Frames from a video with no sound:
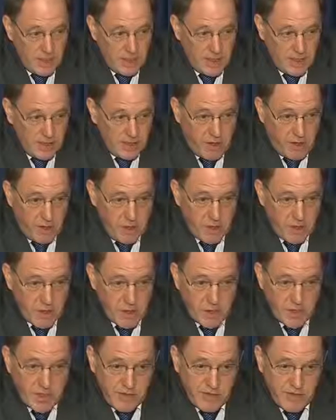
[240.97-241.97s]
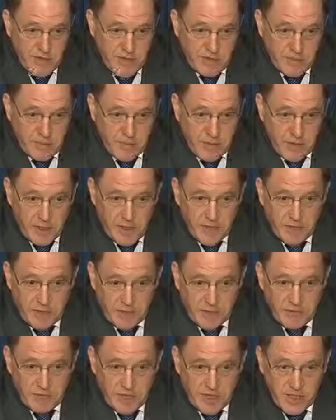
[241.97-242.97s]
by the coalition of left parties,
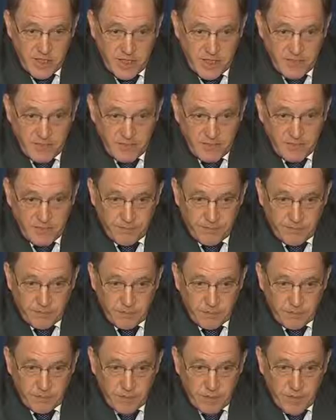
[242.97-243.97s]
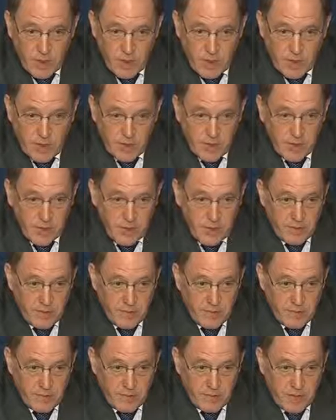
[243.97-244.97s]
Syriza,
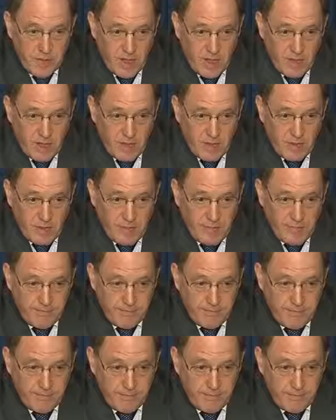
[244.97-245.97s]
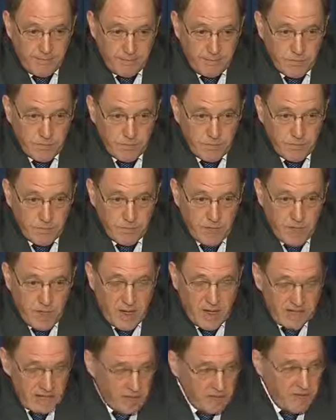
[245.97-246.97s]
under,
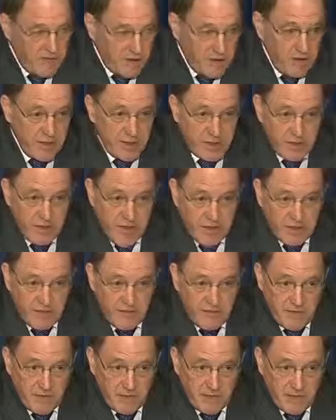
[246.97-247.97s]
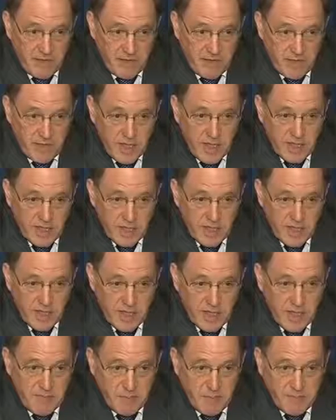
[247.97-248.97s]
I think, a very attractive young leader, Alexis
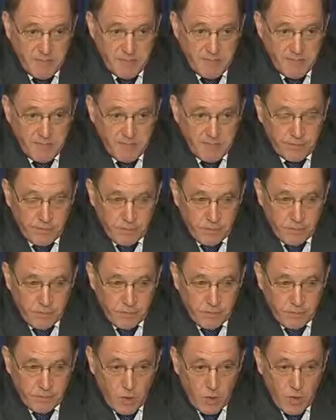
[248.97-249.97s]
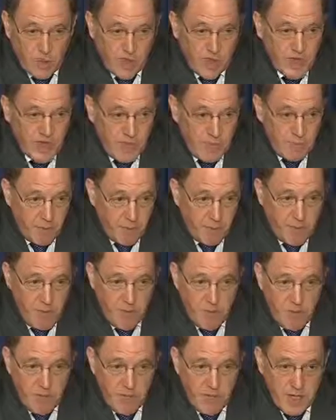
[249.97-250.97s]
Tsipras, which is a
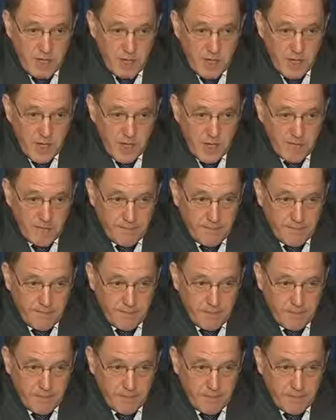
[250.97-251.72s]
pro-European party,